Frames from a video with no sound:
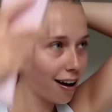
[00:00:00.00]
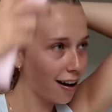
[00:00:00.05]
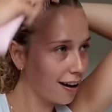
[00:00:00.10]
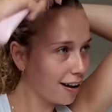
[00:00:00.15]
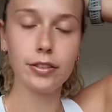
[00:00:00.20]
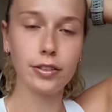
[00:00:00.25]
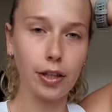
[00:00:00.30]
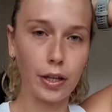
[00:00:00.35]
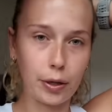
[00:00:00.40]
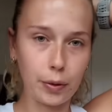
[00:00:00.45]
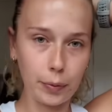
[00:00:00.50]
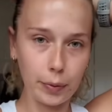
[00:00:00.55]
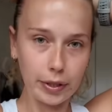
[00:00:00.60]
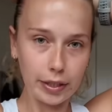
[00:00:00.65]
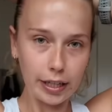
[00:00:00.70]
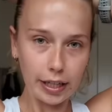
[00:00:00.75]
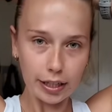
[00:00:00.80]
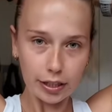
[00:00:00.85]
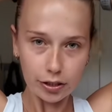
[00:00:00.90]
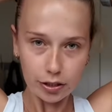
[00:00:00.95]
So we're
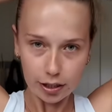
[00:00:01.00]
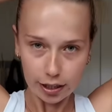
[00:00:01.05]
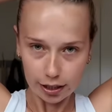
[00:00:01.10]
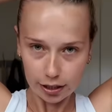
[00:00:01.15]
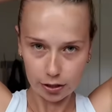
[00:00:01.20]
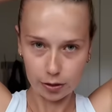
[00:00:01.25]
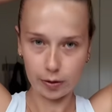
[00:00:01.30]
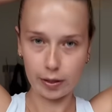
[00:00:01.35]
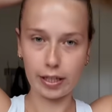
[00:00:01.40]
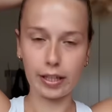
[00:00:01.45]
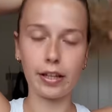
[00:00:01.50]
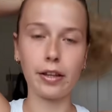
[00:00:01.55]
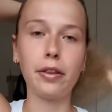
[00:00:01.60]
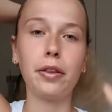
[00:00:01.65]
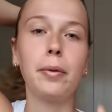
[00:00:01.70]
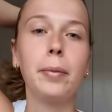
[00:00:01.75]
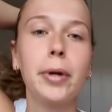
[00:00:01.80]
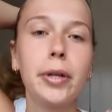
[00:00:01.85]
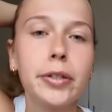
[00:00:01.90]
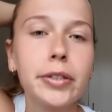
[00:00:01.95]
literally doing the
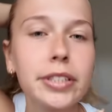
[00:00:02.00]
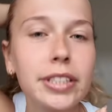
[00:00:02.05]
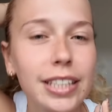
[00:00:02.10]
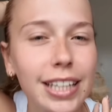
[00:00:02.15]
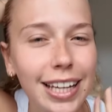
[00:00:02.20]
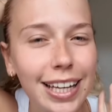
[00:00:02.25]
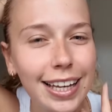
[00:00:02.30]
most